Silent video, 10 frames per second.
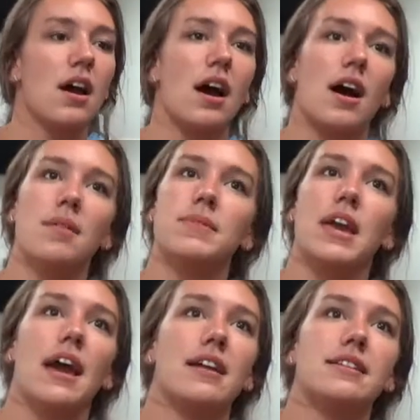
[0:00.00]

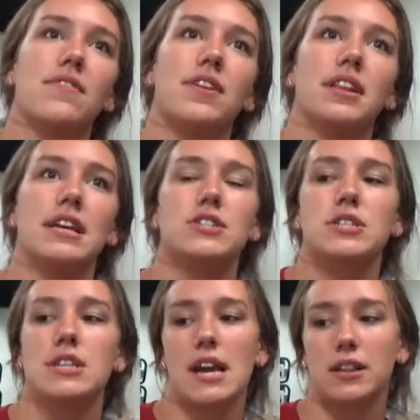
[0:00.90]
Yeah, definitely.
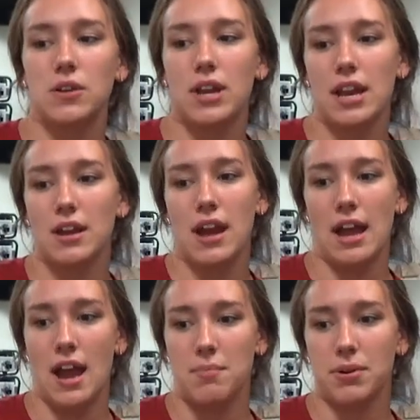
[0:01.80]
Just like looking
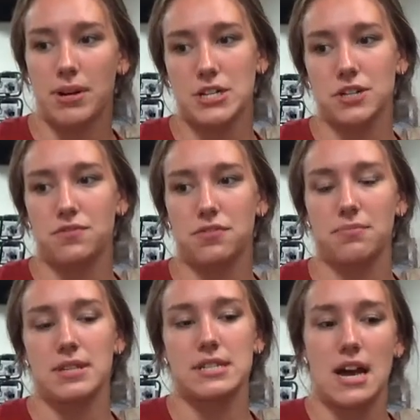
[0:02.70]
at our progression
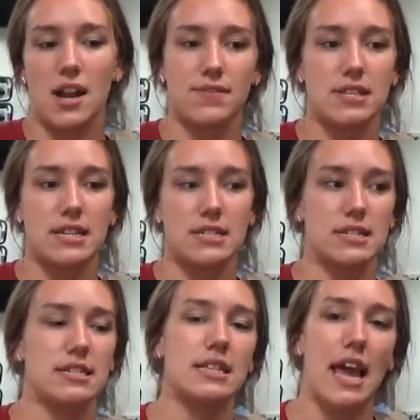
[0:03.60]
from the start of the
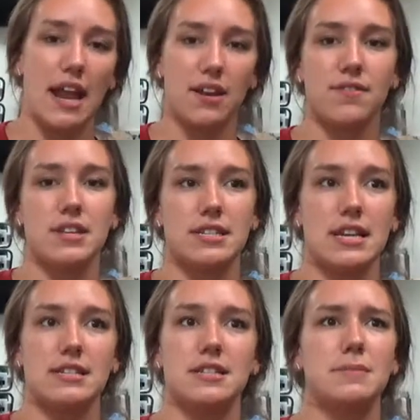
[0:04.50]
season to the end of the
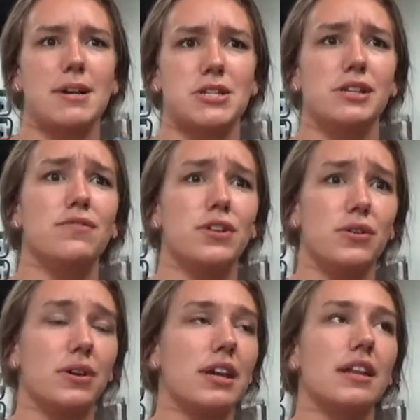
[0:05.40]
season, especially if you
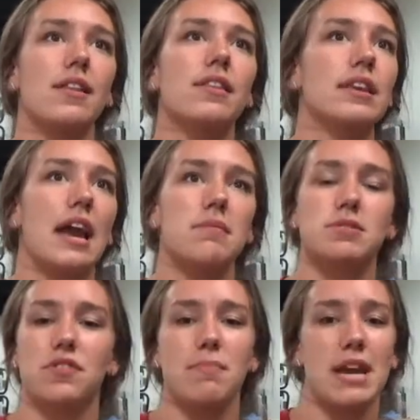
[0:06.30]
look at games
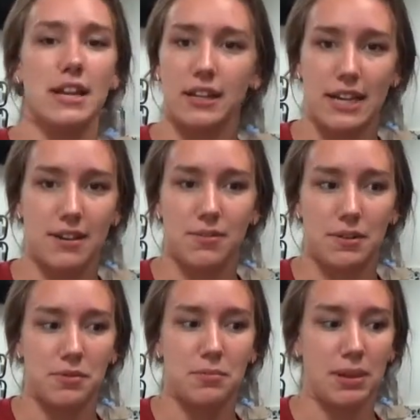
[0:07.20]
from Italy
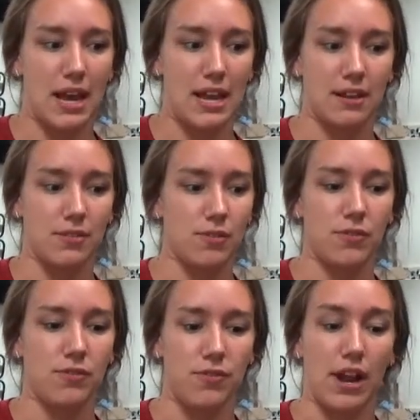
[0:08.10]
when we were playing
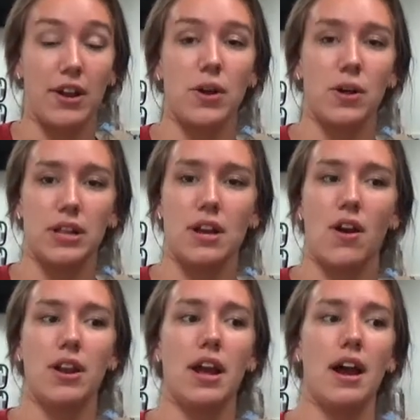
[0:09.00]
very early
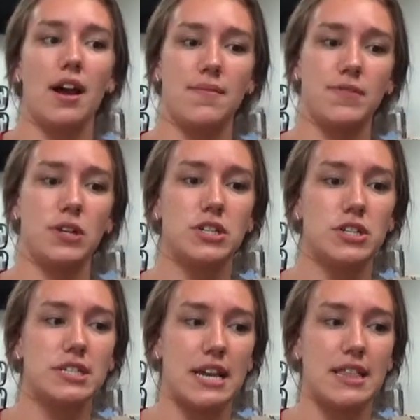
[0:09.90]
on, you can
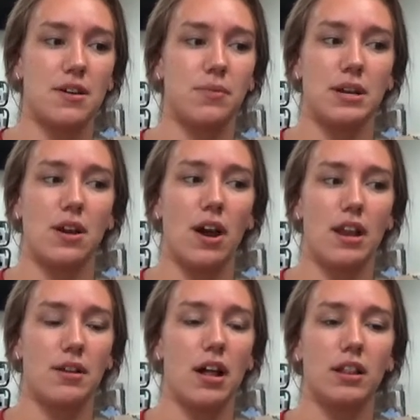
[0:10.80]
just see that we
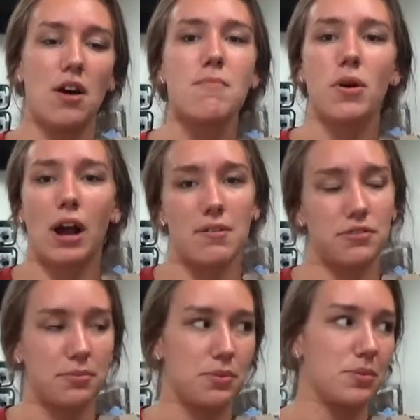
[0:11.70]
got a lot more
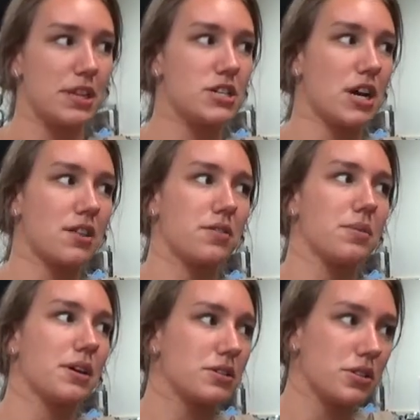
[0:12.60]
comfortable with each other and we
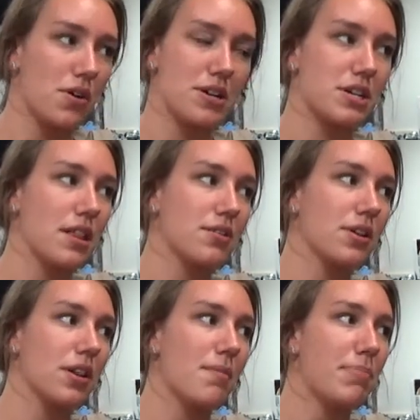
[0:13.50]
got to know each other a
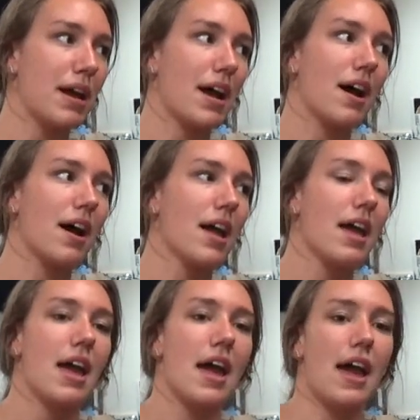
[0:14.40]
lot better,
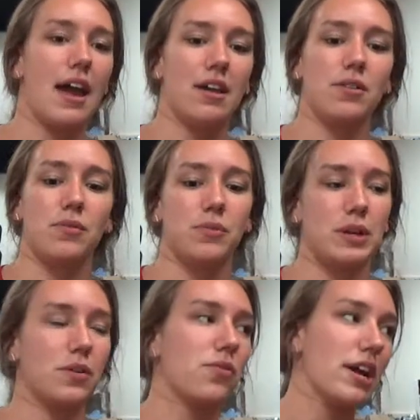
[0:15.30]
and we
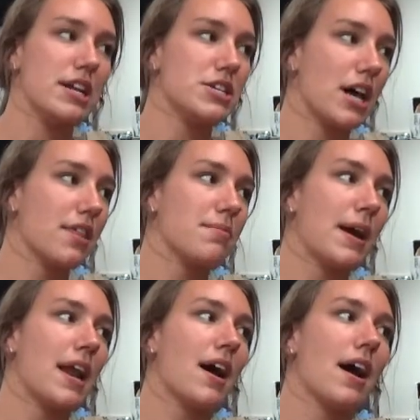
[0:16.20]
could read each other
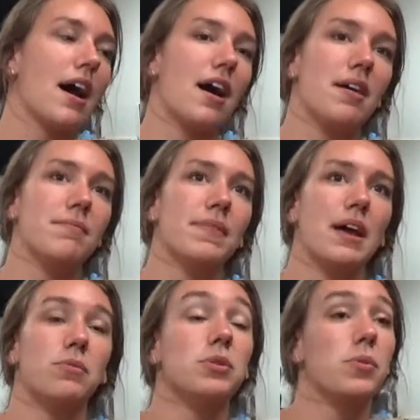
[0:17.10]
better,
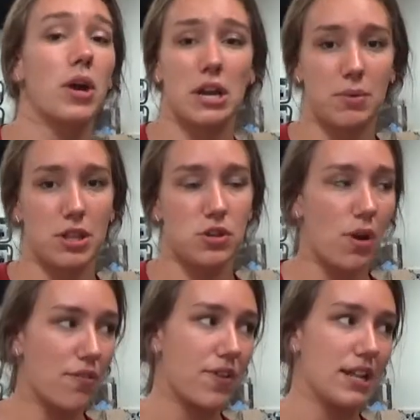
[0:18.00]
and we were working with a new
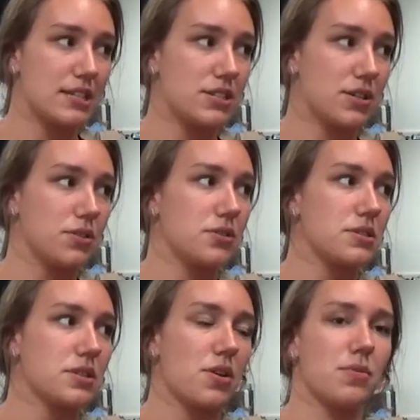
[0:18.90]
offense too,
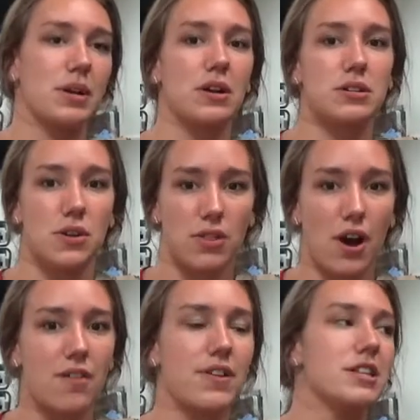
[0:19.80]
so we got to know the
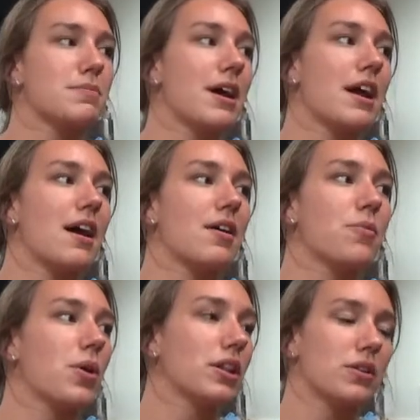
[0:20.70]
offense better,
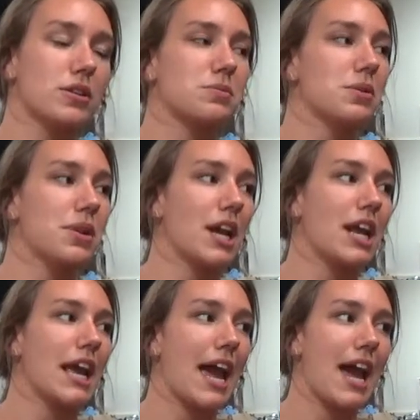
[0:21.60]
what looks we were going
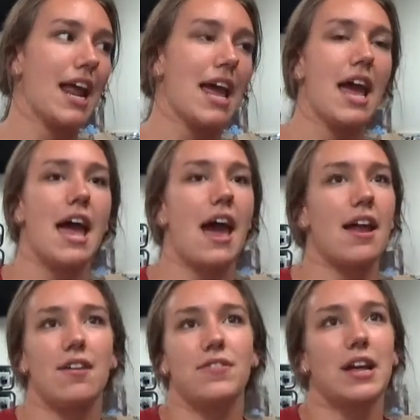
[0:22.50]
to get,
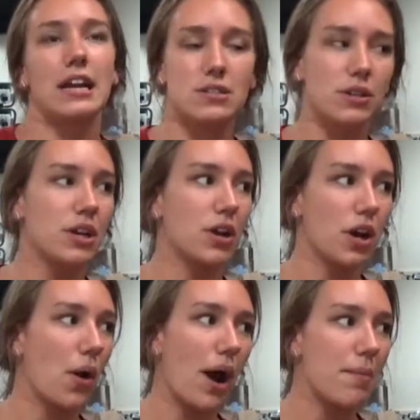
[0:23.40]
and I feel like it's only going to
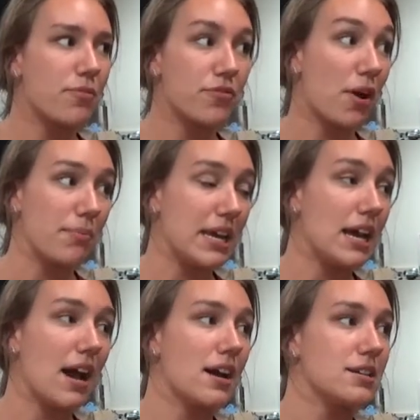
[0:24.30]
go up from
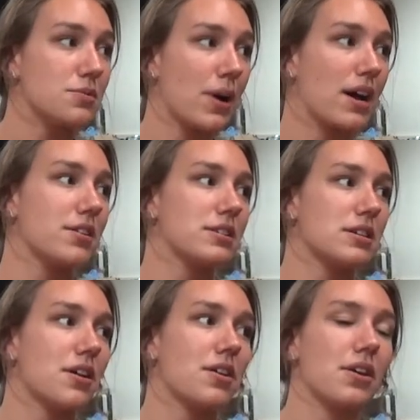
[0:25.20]
here as well.
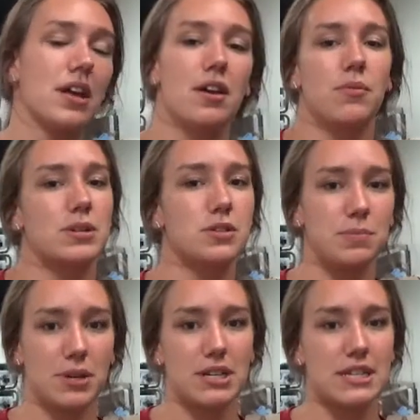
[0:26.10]
So we're
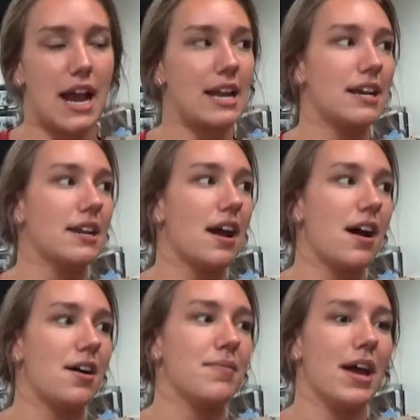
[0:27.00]
super excited,
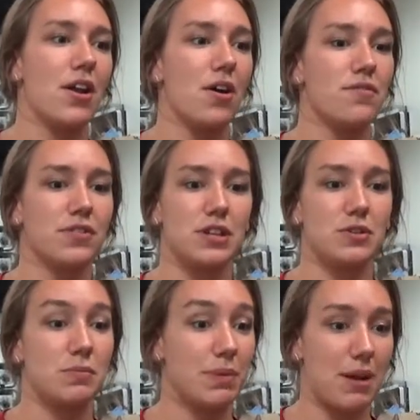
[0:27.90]
and hopefully
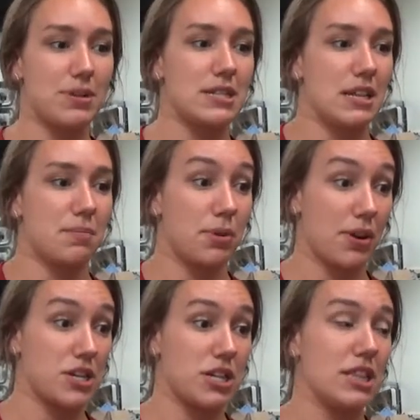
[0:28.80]
you'll be able to see the
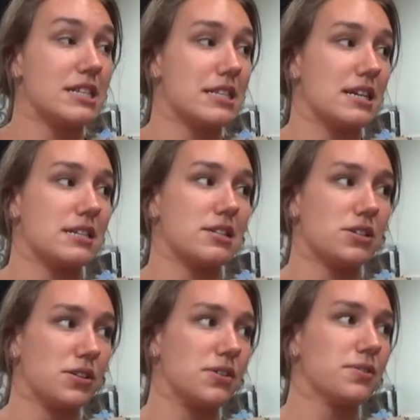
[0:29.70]
progression this season
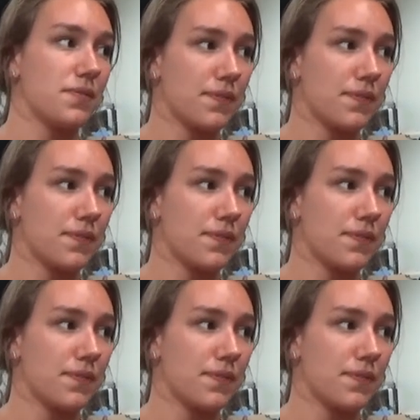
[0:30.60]
too.